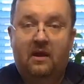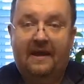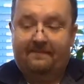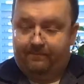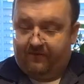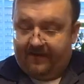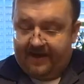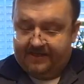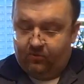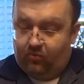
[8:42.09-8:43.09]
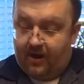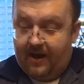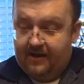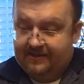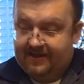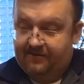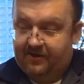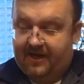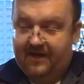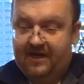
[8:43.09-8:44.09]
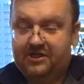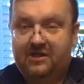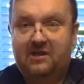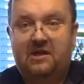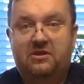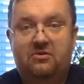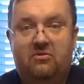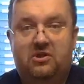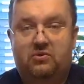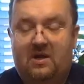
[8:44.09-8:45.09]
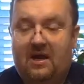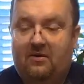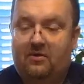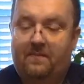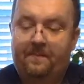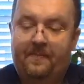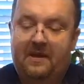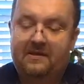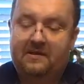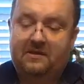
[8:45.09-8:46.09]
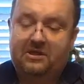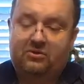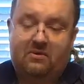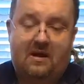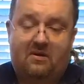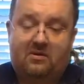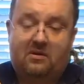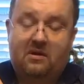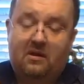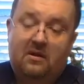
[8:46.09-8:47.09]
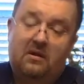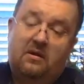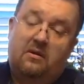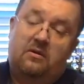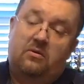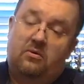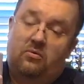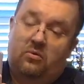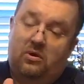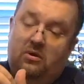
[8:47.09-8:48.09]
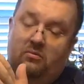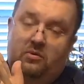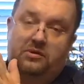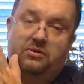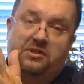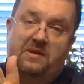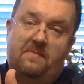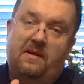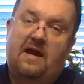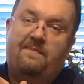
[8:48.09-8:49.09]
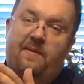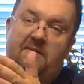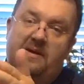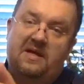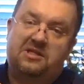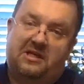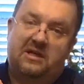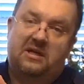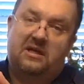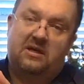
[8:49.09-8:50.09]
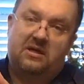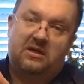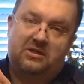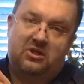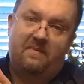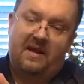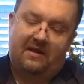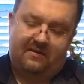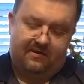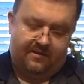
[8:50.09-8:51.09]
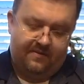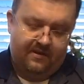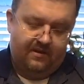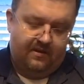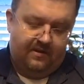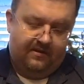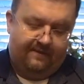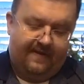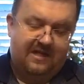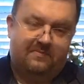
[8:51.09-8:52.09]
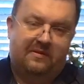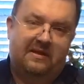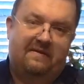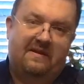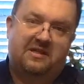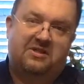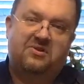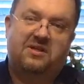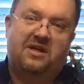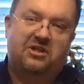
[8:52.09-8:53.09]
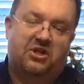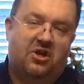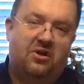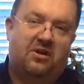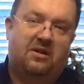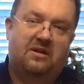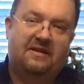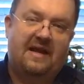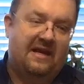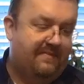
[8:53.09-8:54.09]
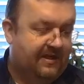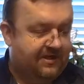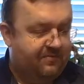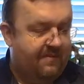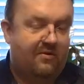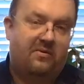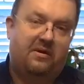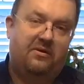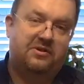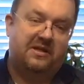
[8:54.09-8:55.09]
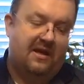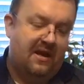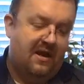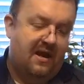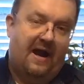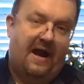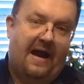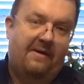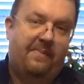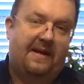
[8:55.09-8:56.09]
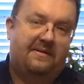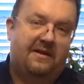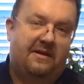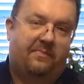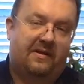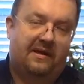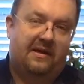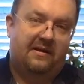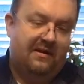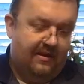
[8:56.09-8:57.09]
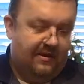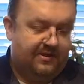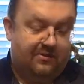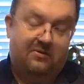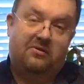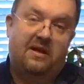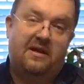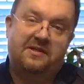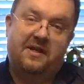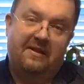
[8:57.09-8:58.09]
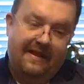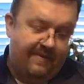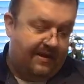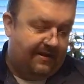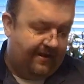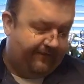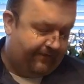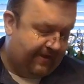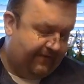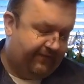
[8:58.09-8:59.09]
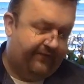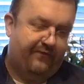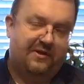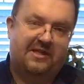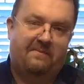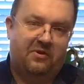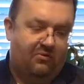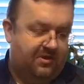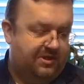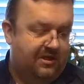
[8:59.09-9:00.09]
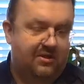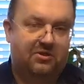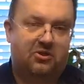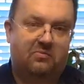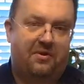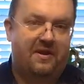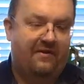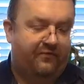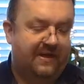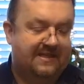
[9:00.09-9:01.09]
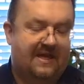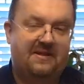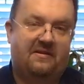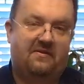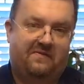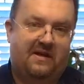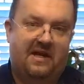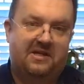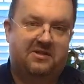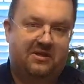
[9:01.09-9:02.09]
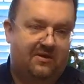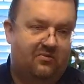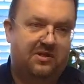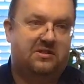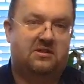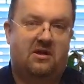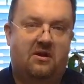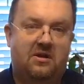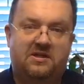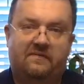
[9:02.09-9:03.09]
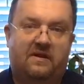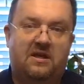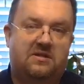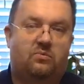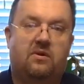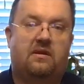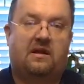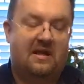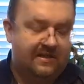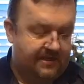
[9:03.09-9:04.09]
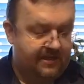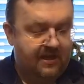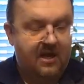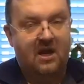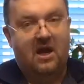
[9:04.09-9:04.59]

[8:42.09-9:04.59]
it provides wired tethered connection into this router, and then this router will do some IP magic in here to make the device believe that it's using internal data, because remember, we're using iPad data plan. So your data is unlimited. If for example, you're watching YouTube or Netflix on the device, you can watch hundreds of gigs of worth of content